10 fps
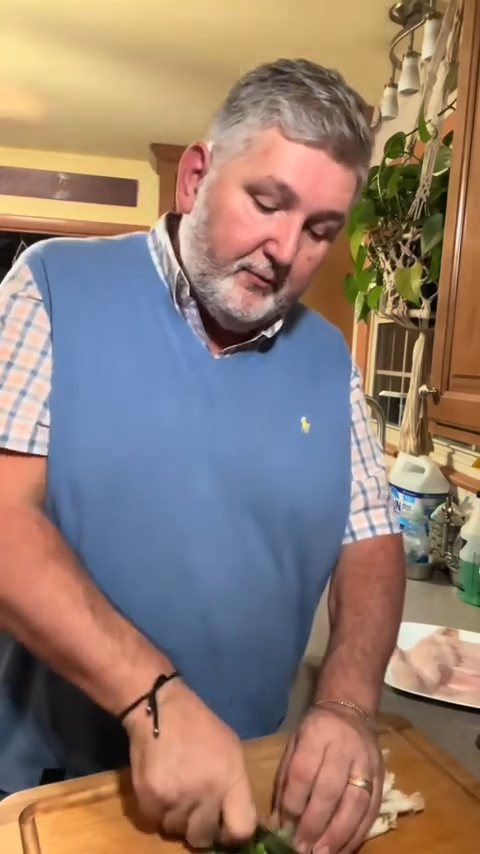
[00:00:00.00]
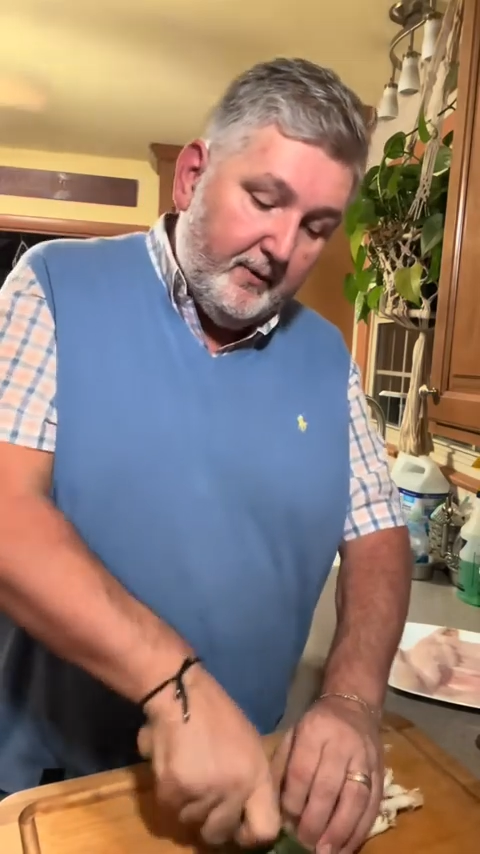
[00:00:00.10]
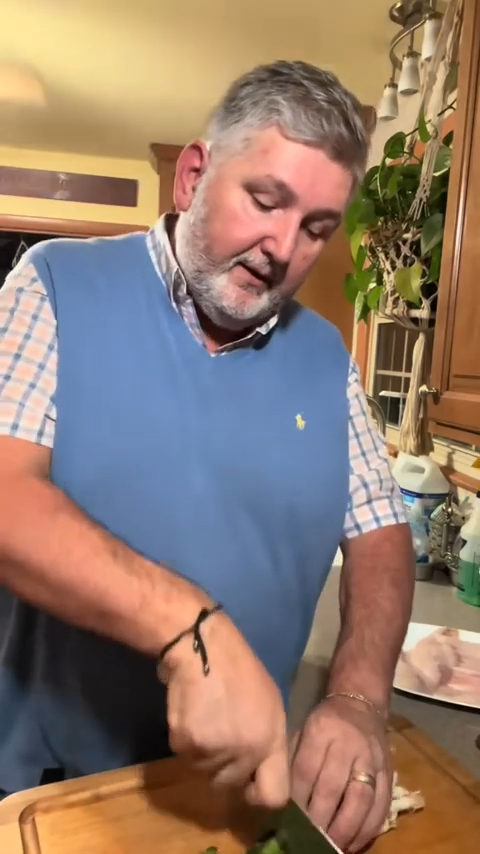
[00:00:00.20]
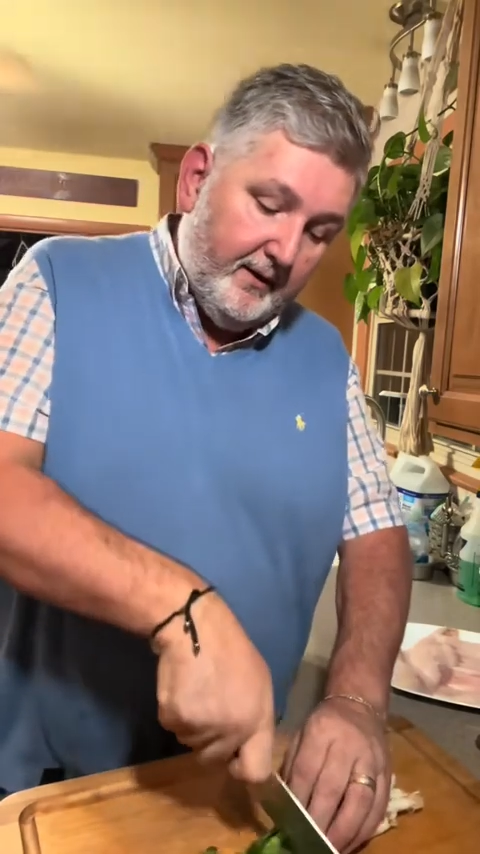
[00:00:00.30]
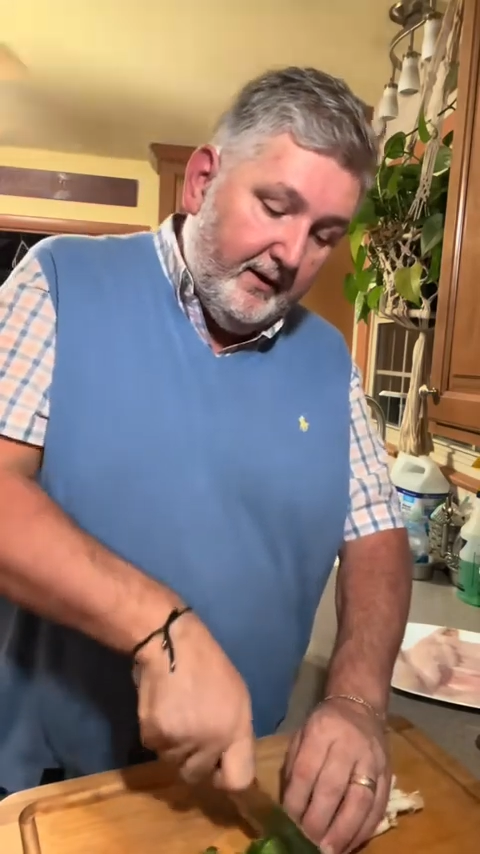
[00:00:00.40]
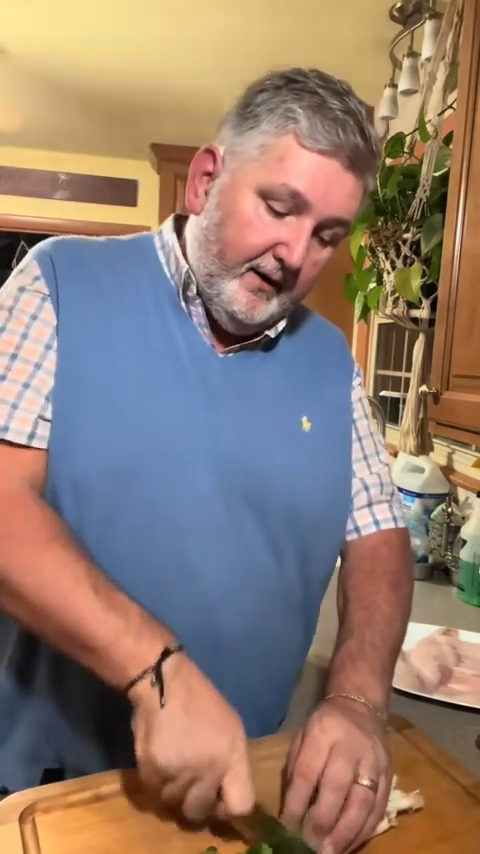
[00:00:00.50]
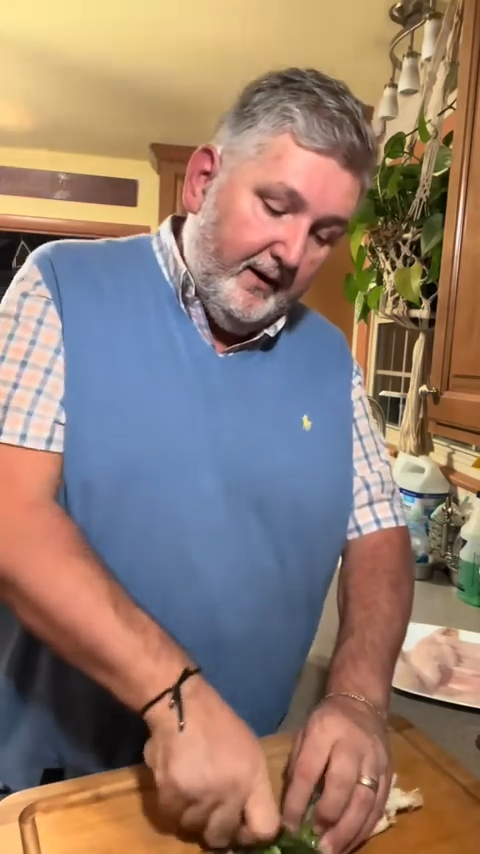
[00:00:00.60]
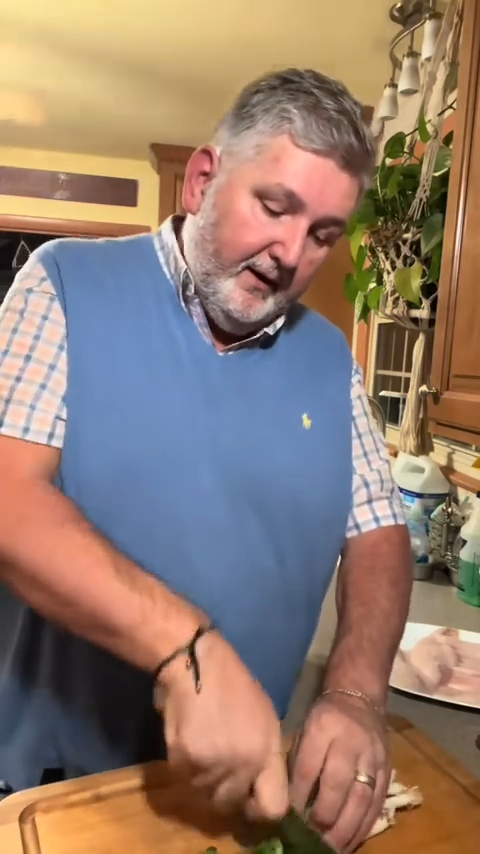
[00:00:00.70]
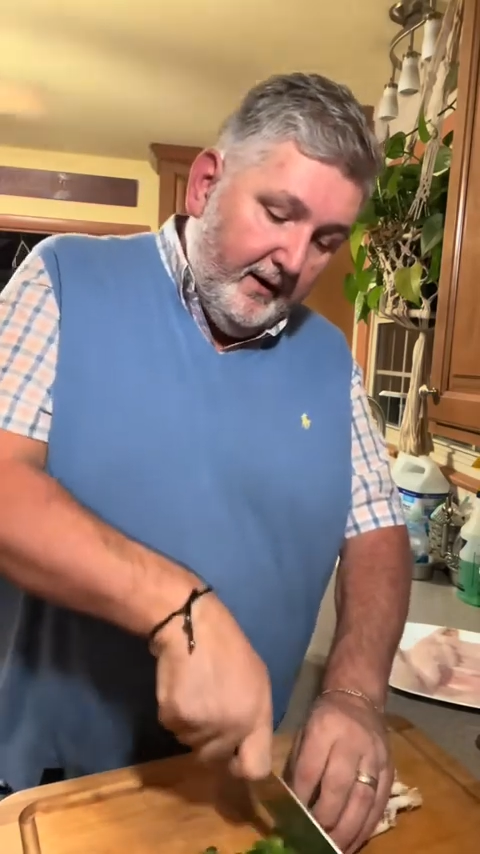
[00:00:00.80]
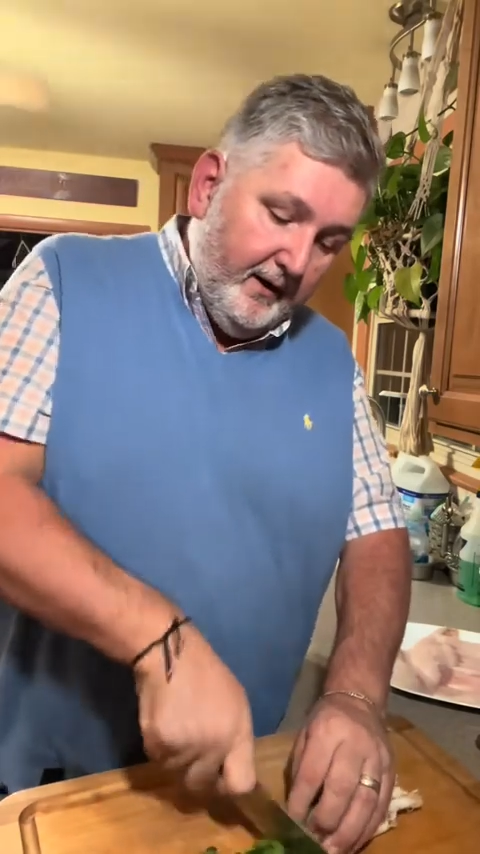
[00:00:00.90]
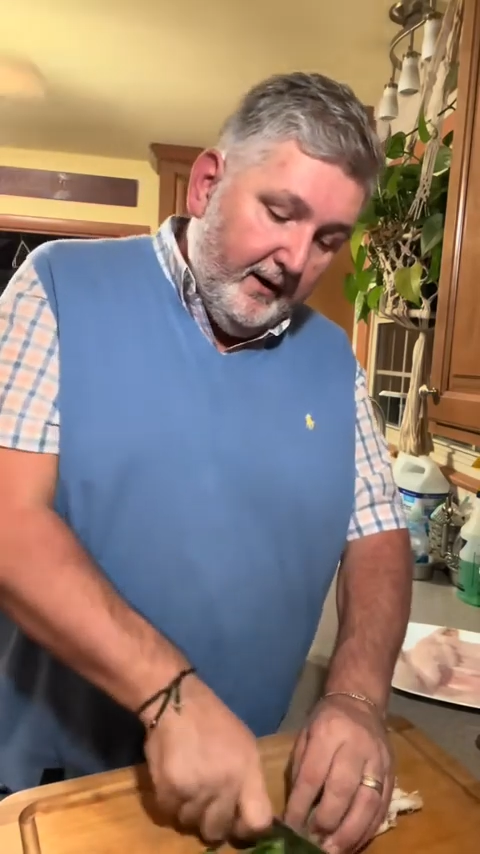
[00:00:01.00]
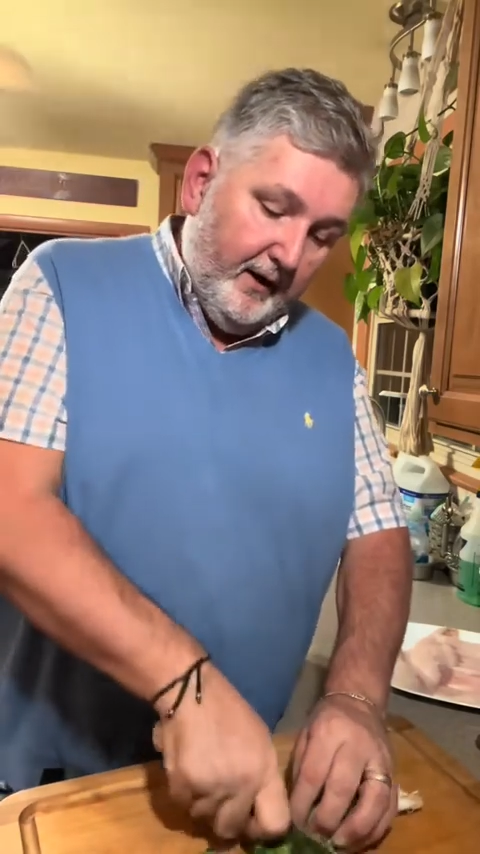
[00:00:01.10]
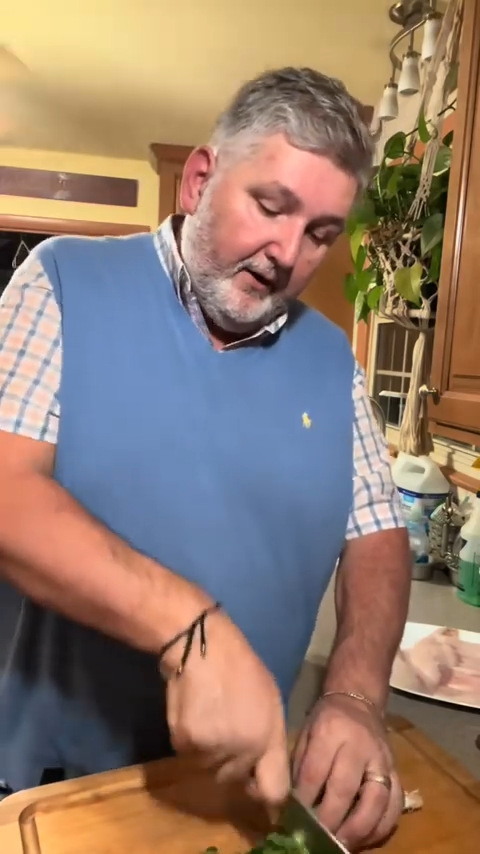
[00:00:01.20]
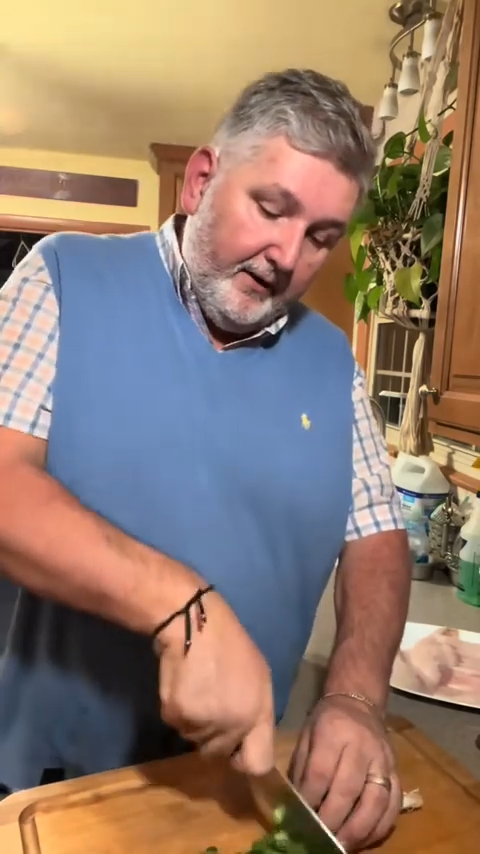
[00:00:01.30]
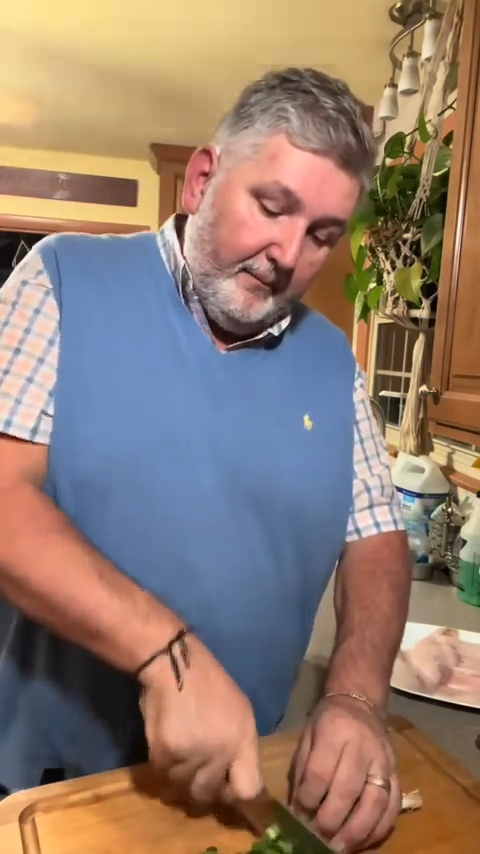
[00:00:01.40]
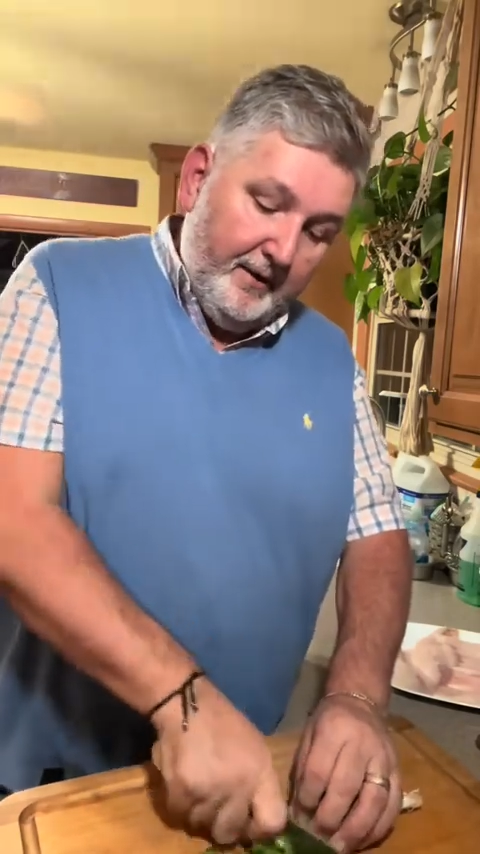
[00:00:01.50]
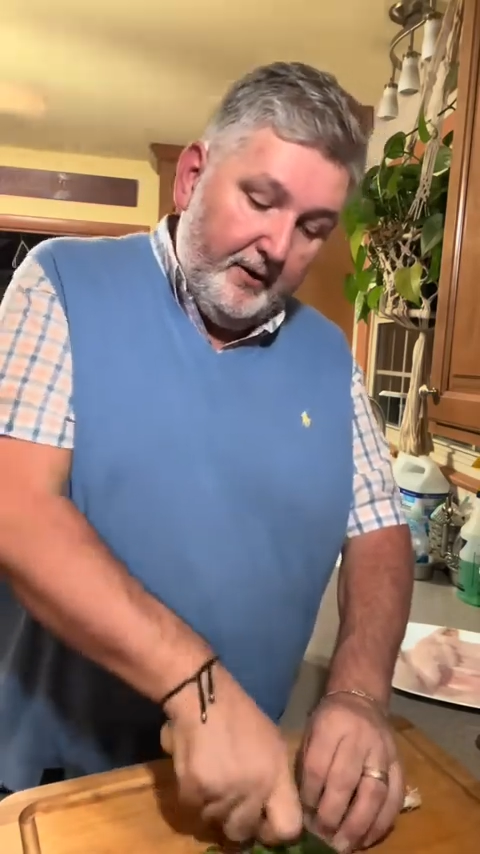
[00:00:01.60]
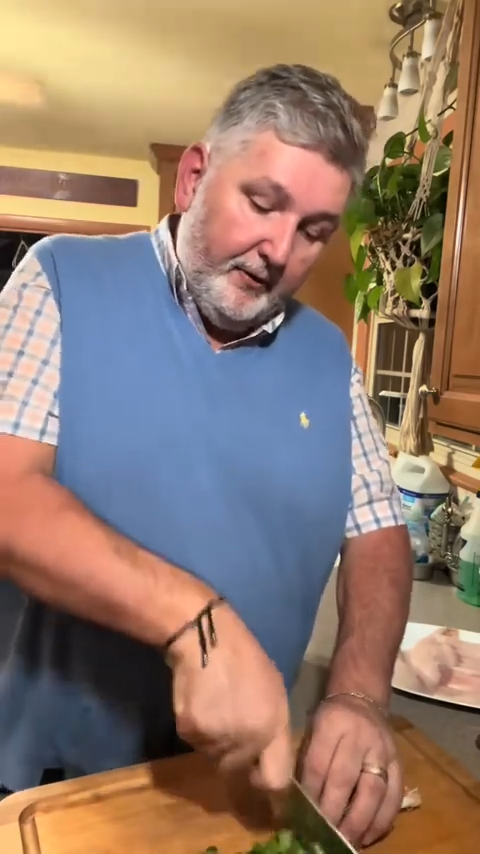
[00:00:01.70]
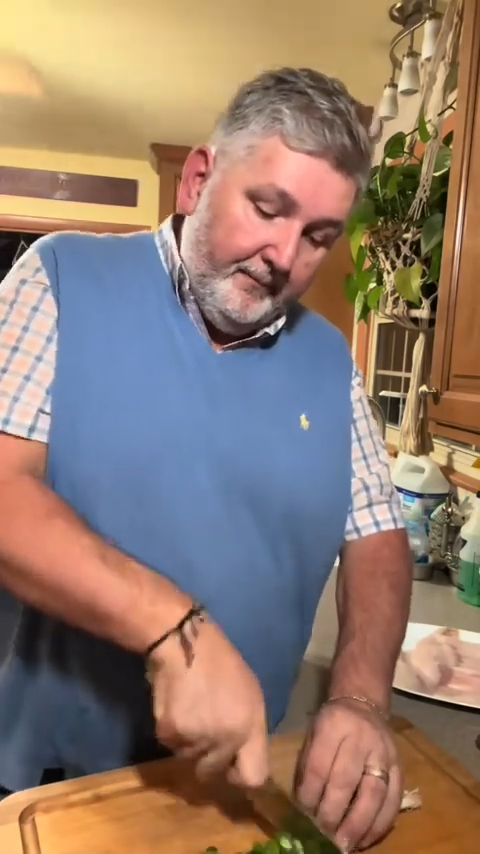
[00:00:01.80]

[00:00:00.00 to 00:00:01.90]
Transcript: with on our meal.